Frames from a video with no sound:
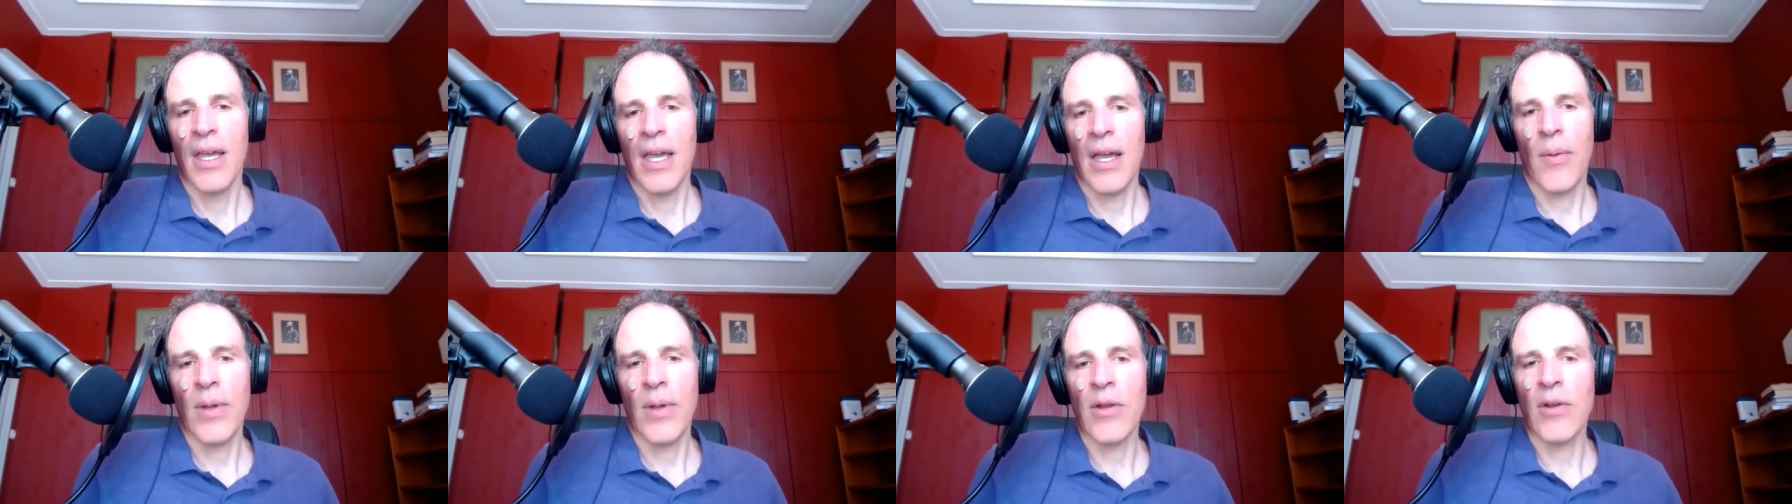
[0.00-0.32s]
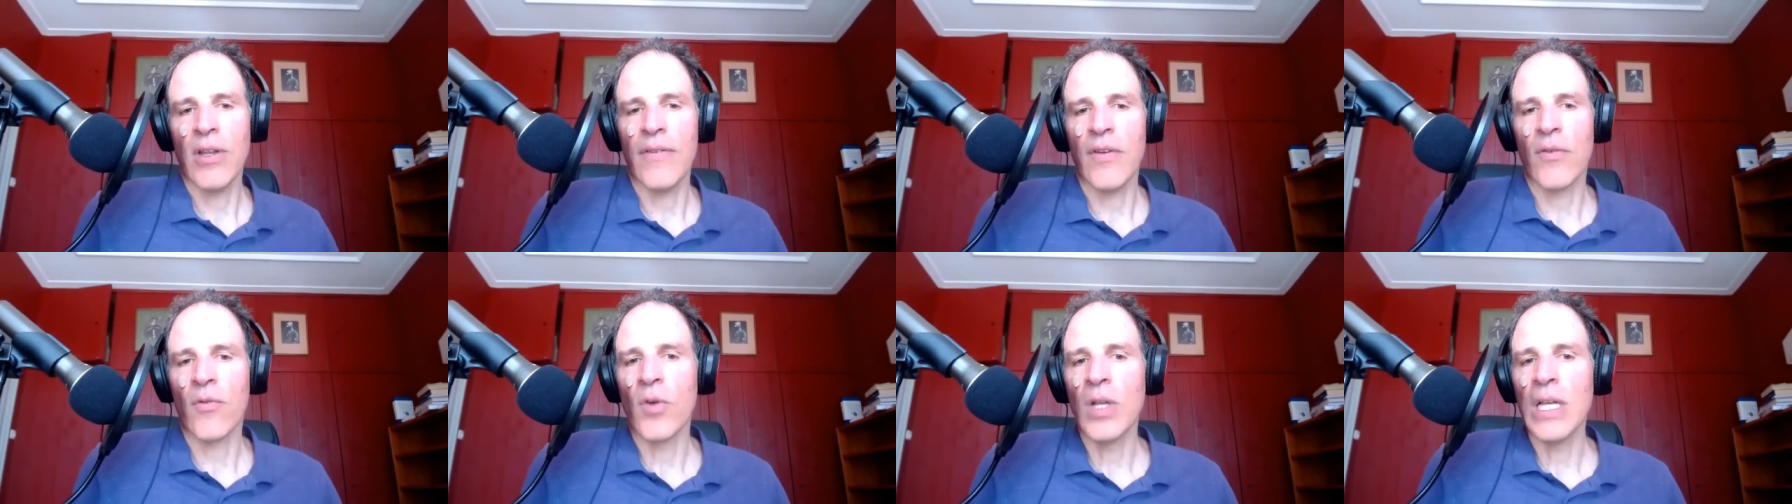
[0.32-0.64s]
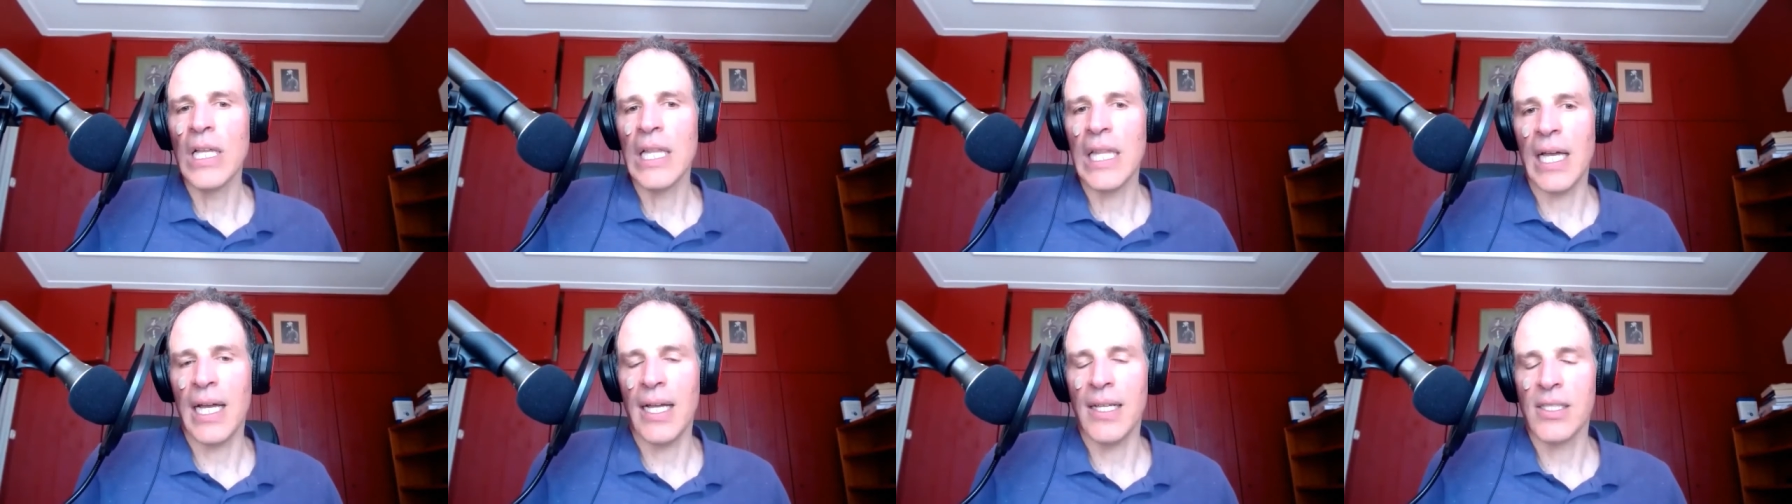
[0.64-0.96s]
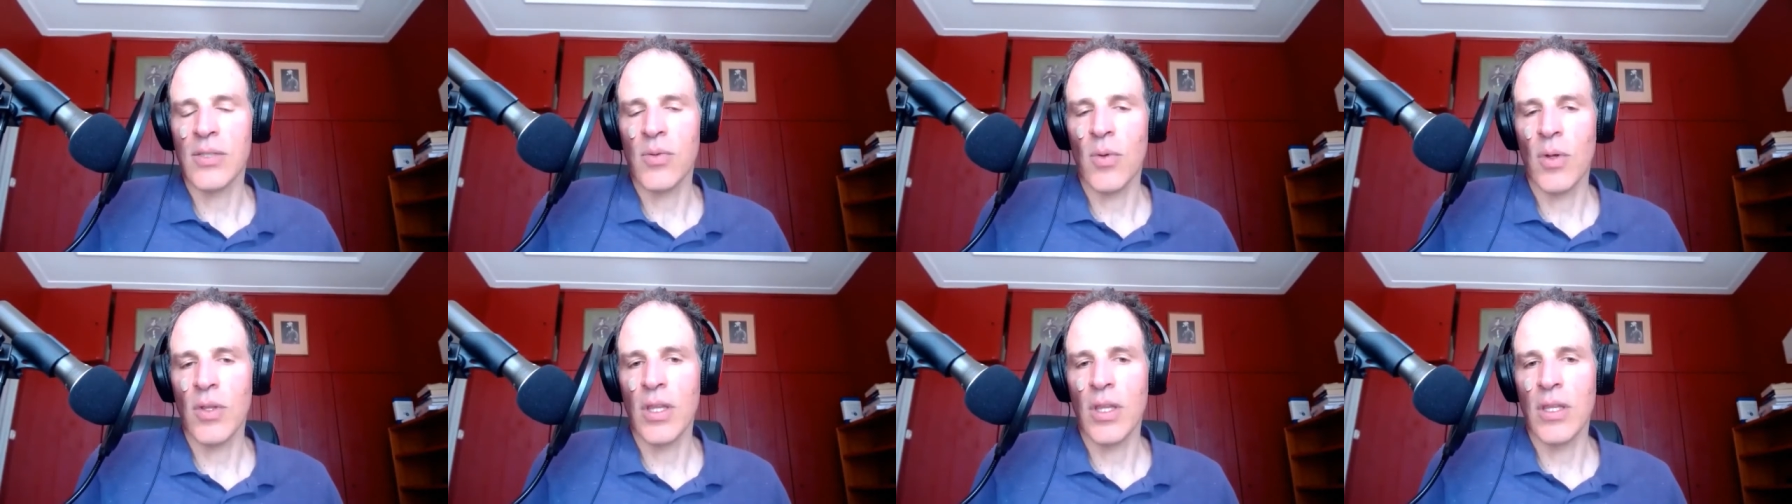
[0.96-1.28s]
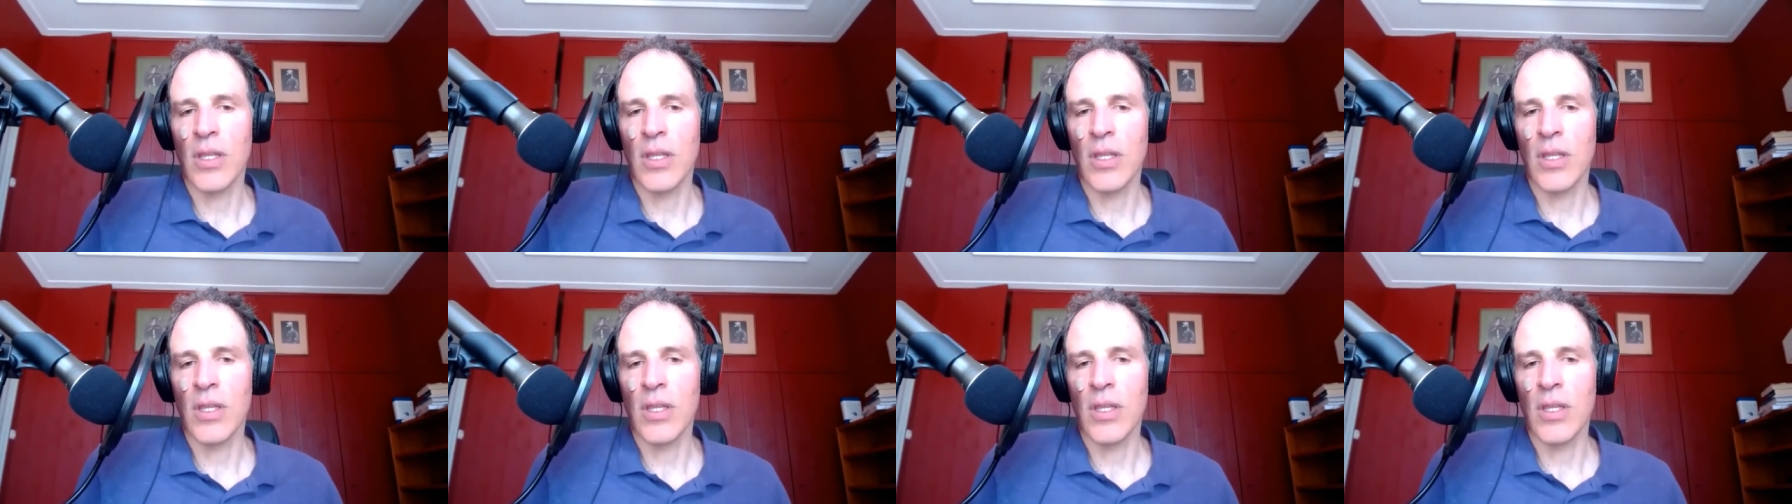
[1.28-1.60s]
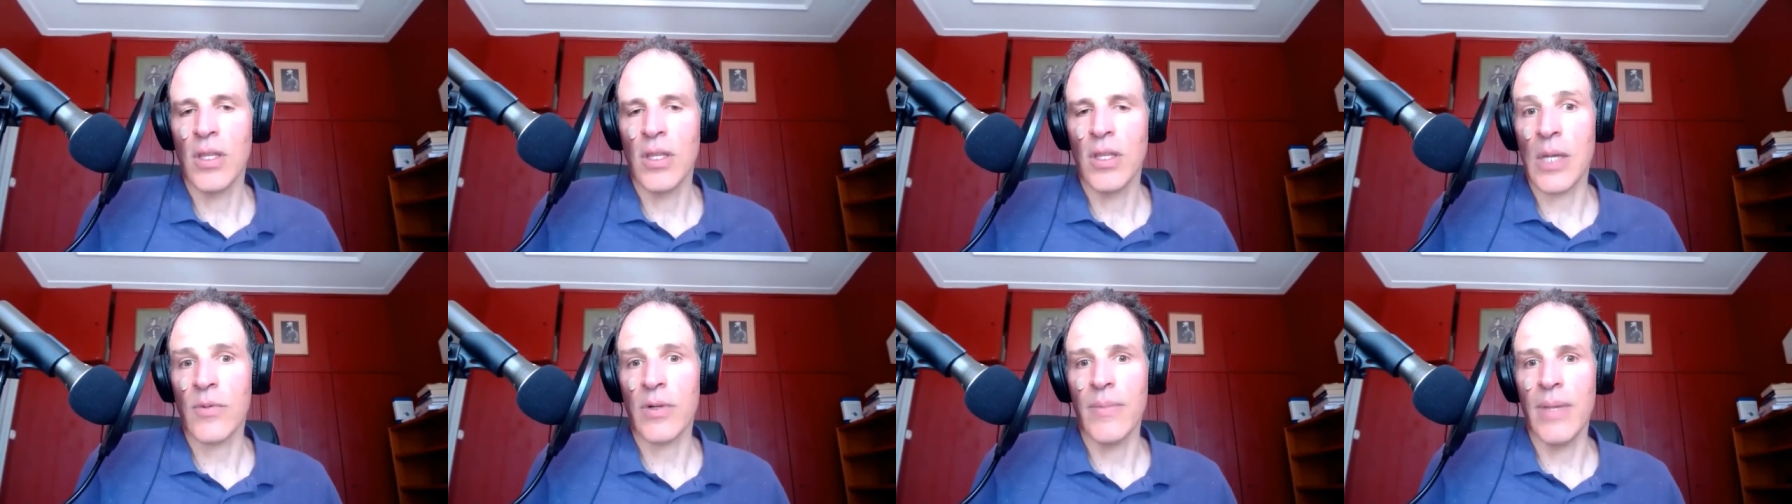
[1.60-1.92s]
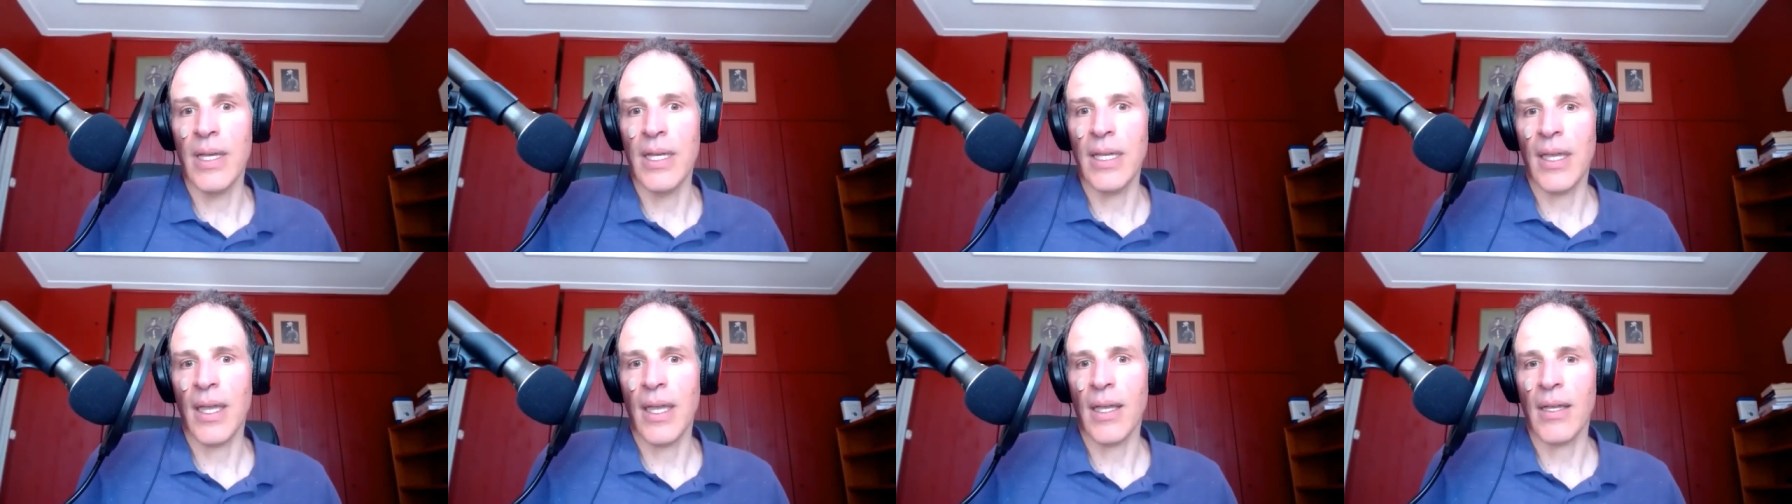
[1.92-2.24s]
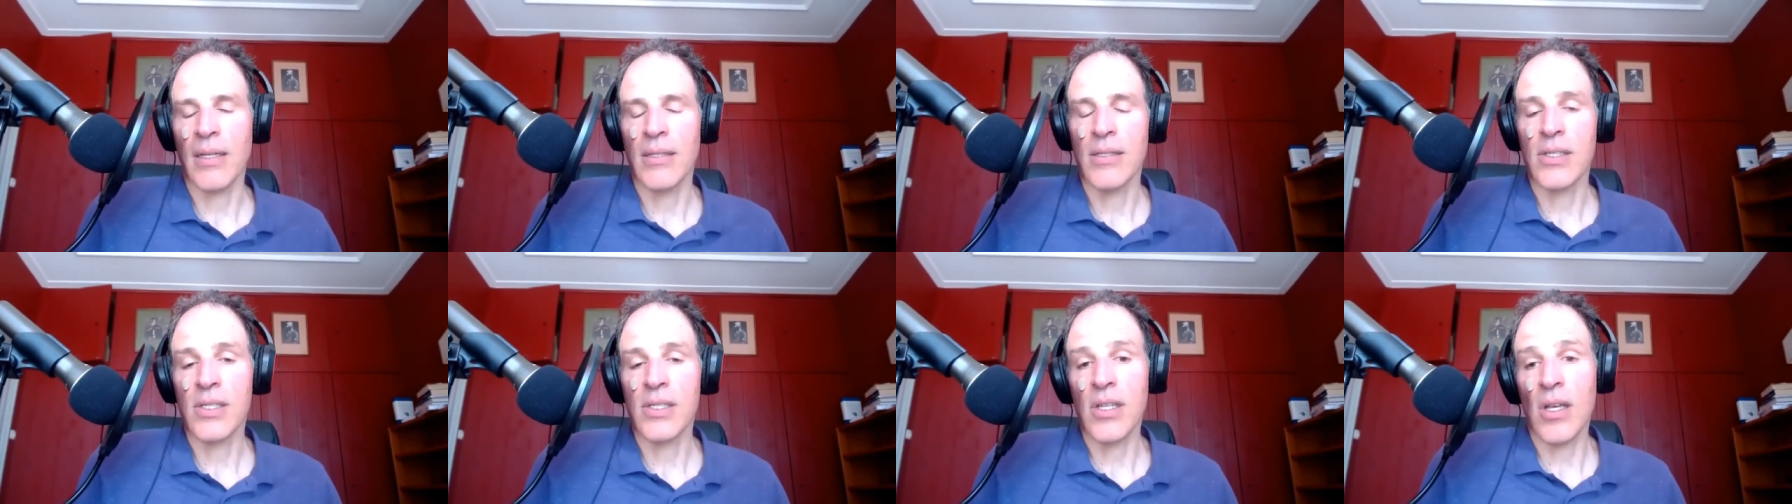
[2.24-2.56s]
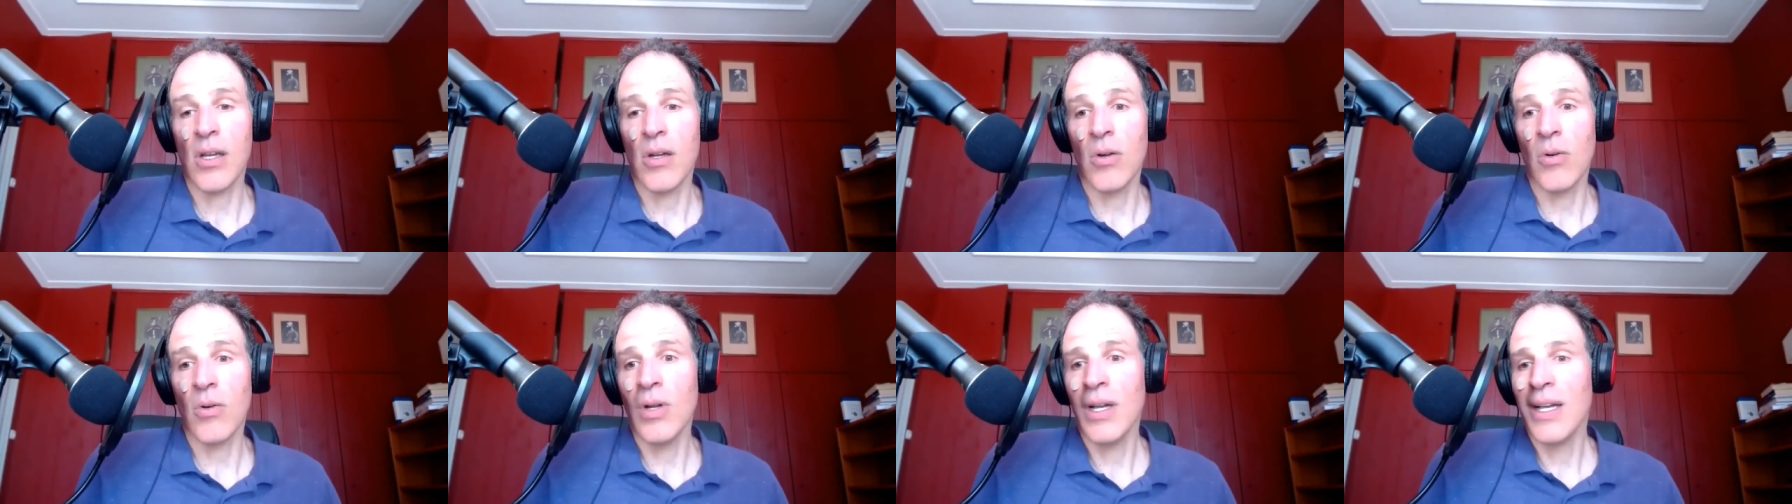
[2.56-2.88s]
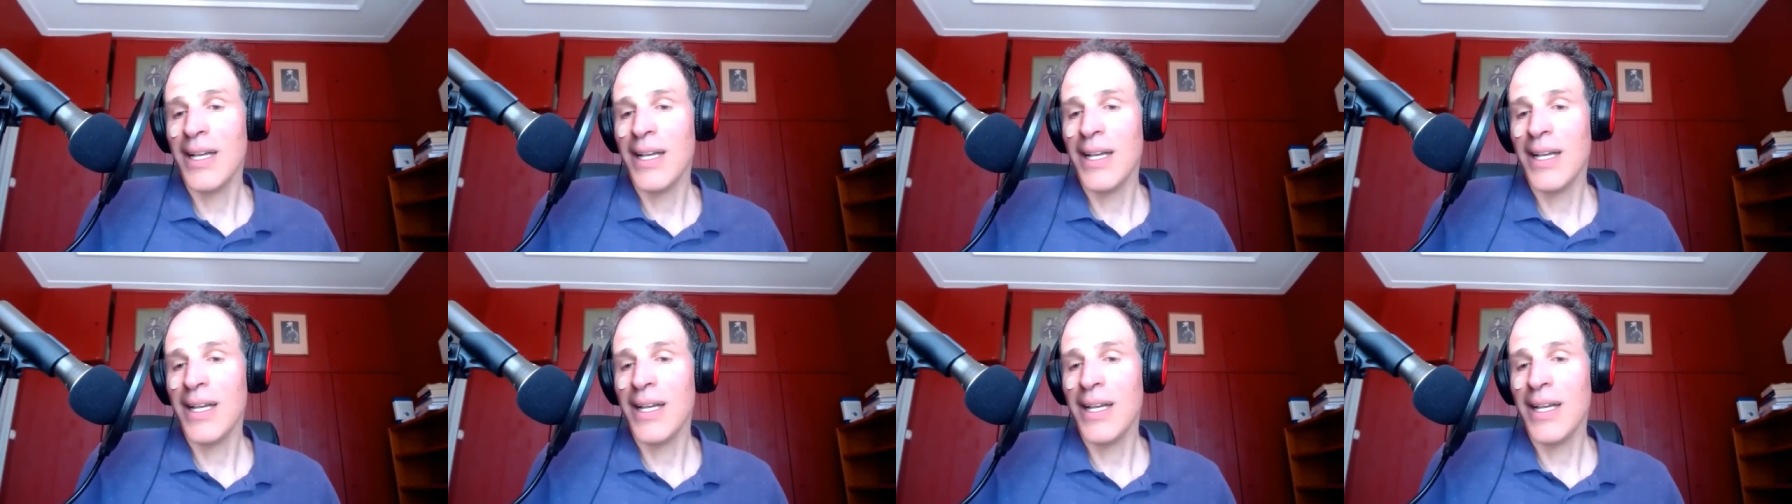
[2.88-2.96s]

And we don't even realize the difference that we're making. So